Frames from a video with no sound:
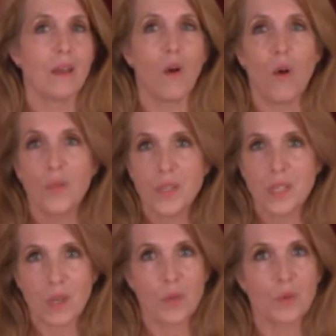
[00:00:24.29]
all
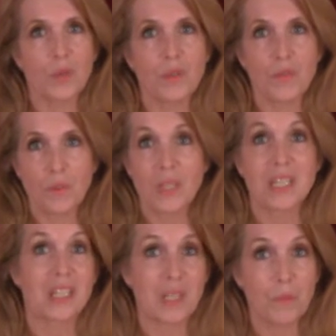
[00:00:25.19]
these other different,
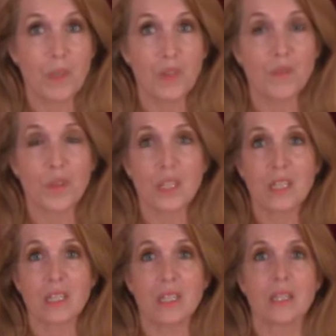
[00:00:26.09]
Mississippi, for
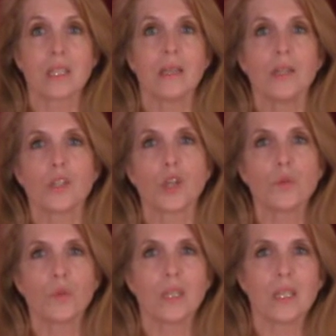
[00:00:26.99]
instance,
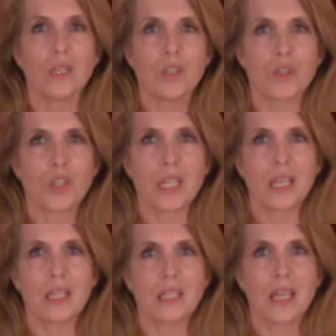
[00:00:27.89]
don't really
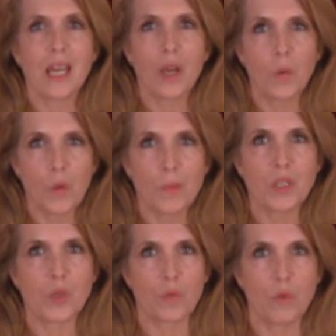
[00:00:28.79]
understand how
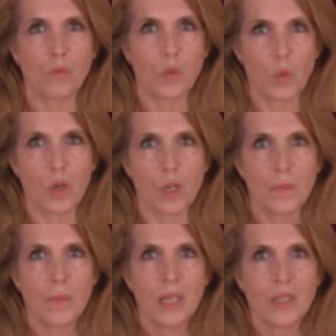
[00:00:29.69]
women's rooms work.
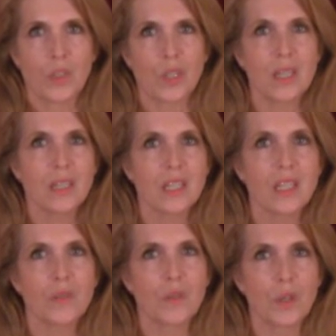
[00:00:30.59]
So I'd like to
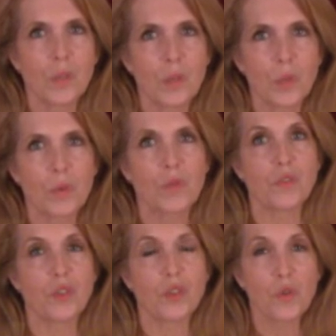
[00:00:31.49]
give a little bit of a
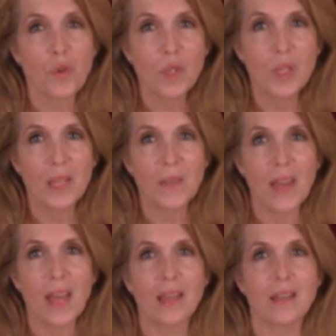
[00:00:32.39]
tutorial on
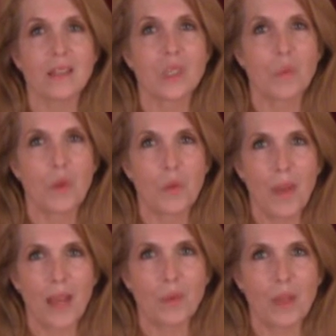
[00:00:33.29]
that and some other
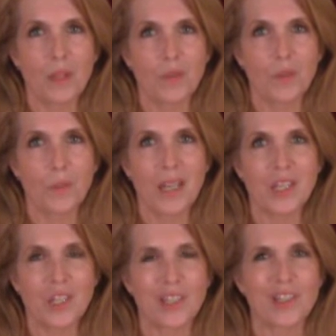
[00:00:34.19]
background
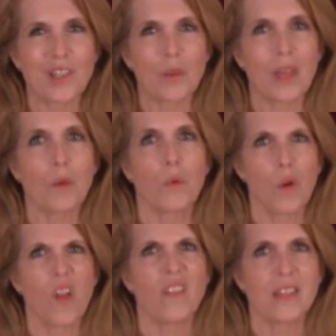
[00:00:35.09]
information so that we're
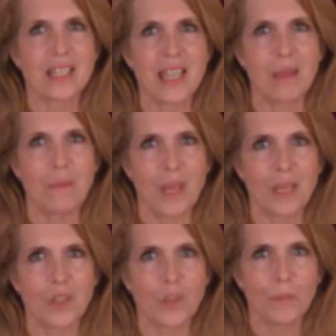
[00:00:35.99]
all on the same
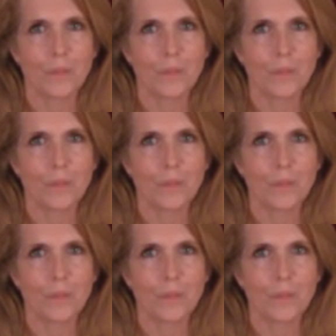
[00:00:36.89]
page.